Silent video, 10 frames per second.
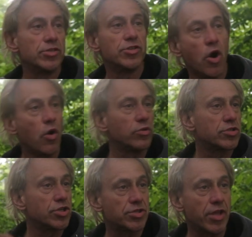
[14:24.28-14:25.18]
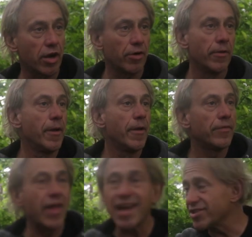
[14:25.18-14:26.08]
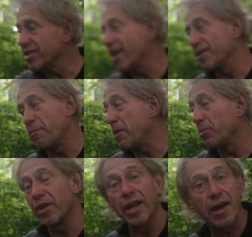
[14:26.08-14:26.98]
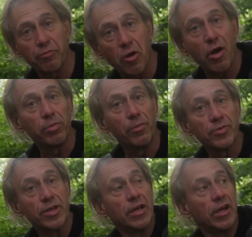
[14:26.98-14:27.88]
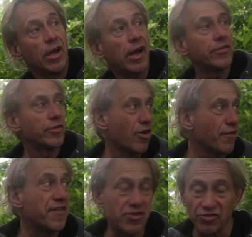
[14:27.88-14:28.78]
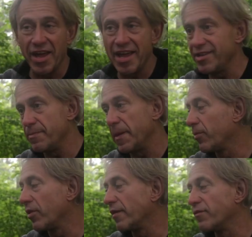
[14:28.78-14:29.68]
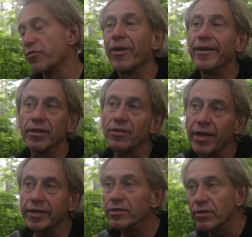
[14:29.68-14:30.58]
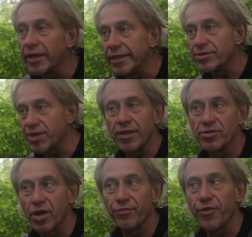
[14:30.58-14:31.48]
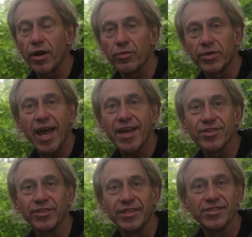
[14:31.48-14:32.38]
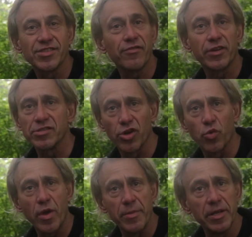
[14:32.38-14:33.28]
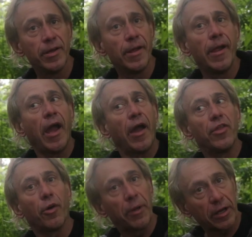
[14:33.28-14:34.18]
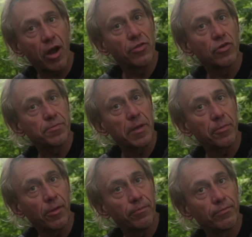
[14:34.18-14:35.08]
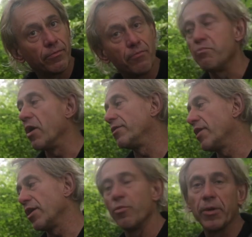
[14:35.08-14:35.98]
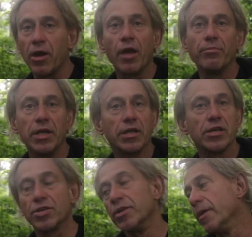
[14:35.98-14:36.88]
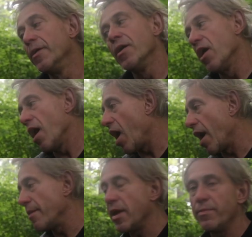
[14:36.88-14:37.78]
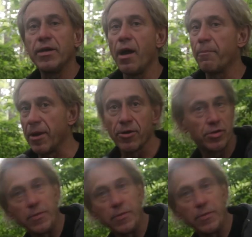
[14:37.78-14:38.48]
and you know it was just there. That's the kind of people that have problems. There are vigilante people that have threatened to light ladies' tents on fire with gasoline and stuff because they're women. They'll pick on those people, but they don't pick on me because I maybe appear